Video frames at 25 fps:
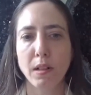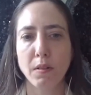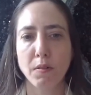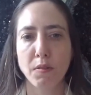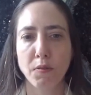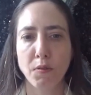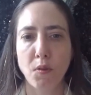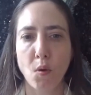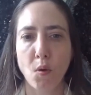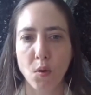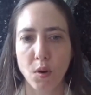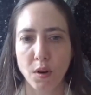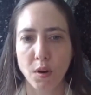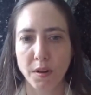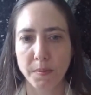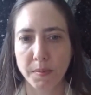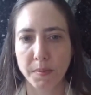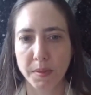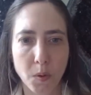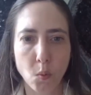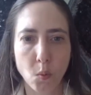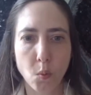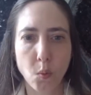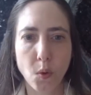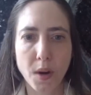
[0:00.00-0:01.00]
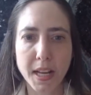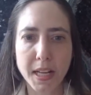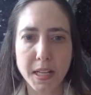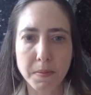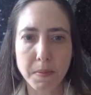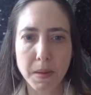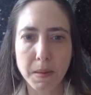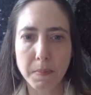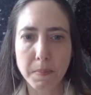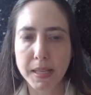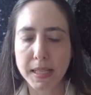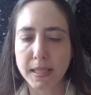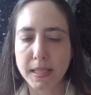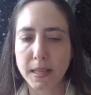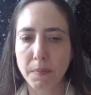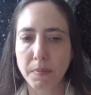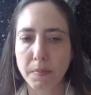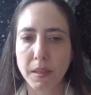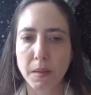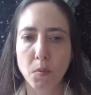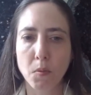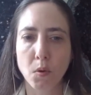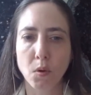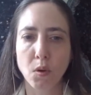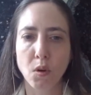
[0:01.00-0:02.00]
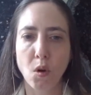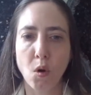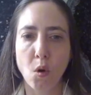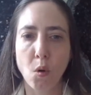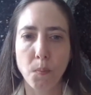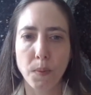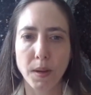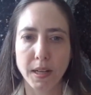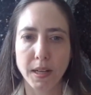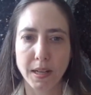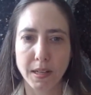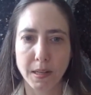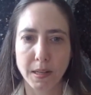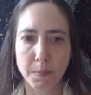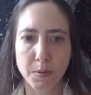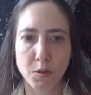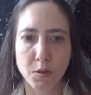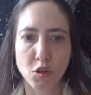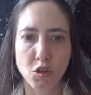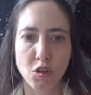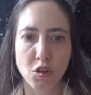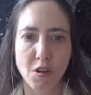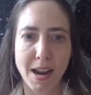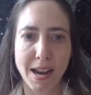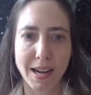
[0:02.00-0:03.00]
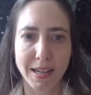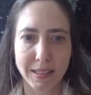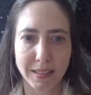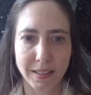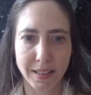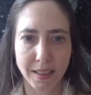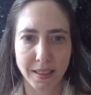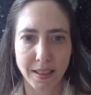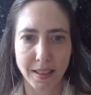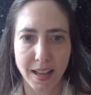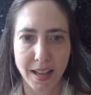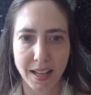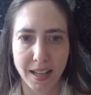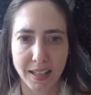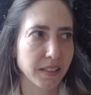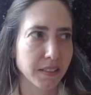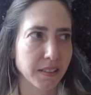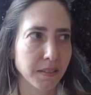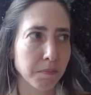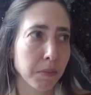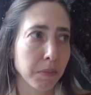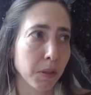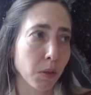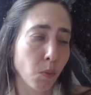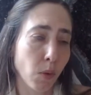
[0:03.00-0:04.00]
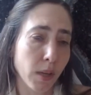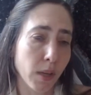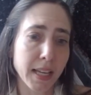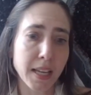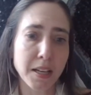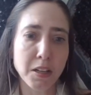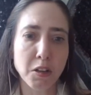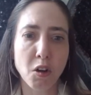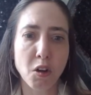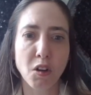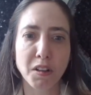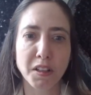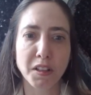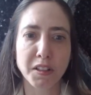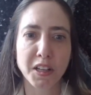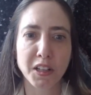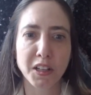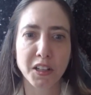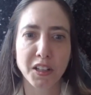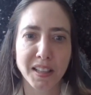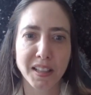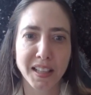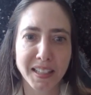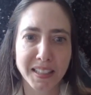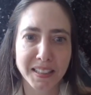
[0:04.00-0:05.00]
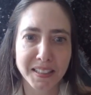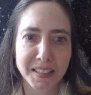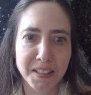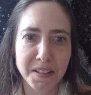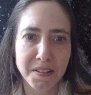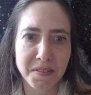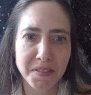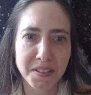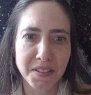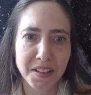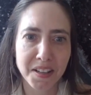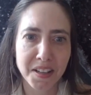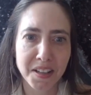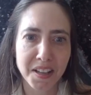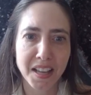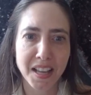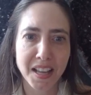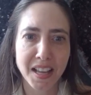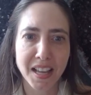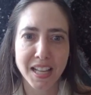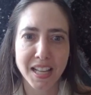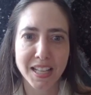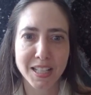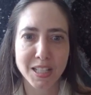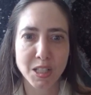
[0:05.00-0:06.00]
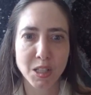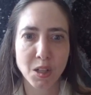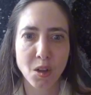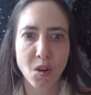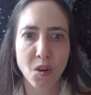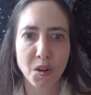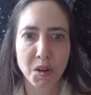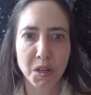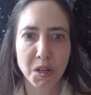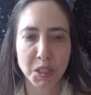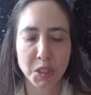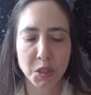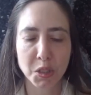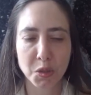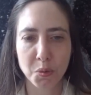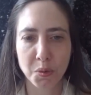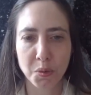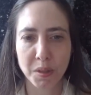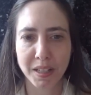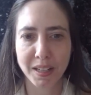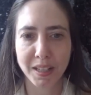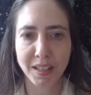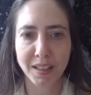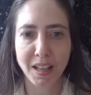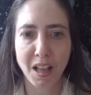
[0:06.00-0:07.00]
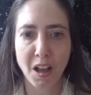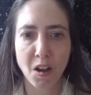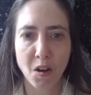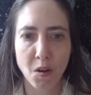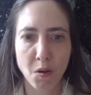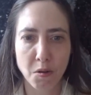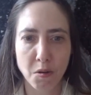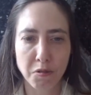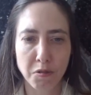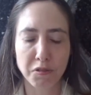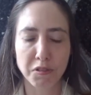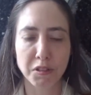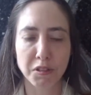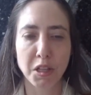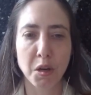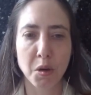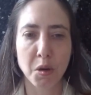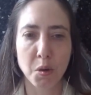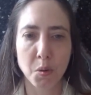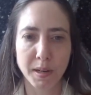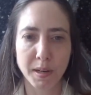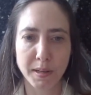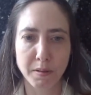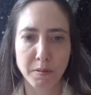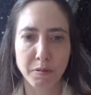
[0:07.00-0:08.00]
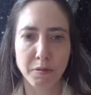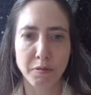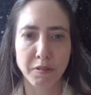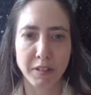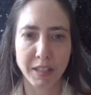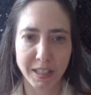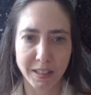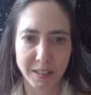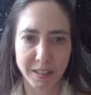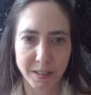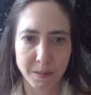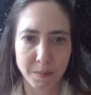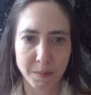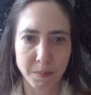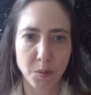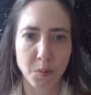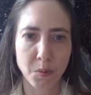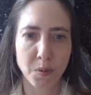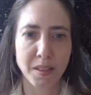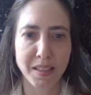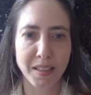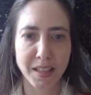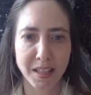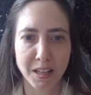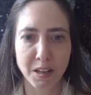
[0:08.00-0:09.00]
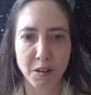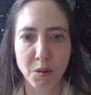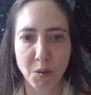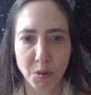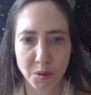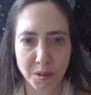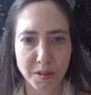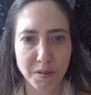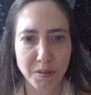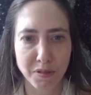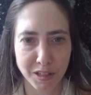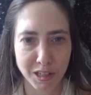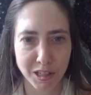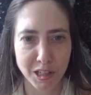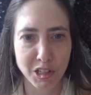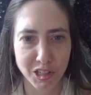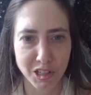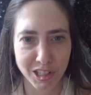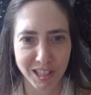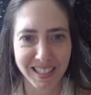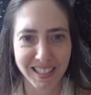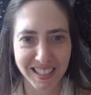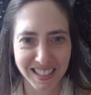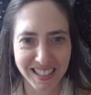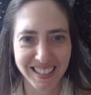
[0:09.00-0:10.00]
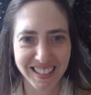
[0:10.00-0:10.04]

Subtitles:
formed. Wind may be something more open and abstract than that, but we can call it a collective as long as we allow flow and freedom within our own definition.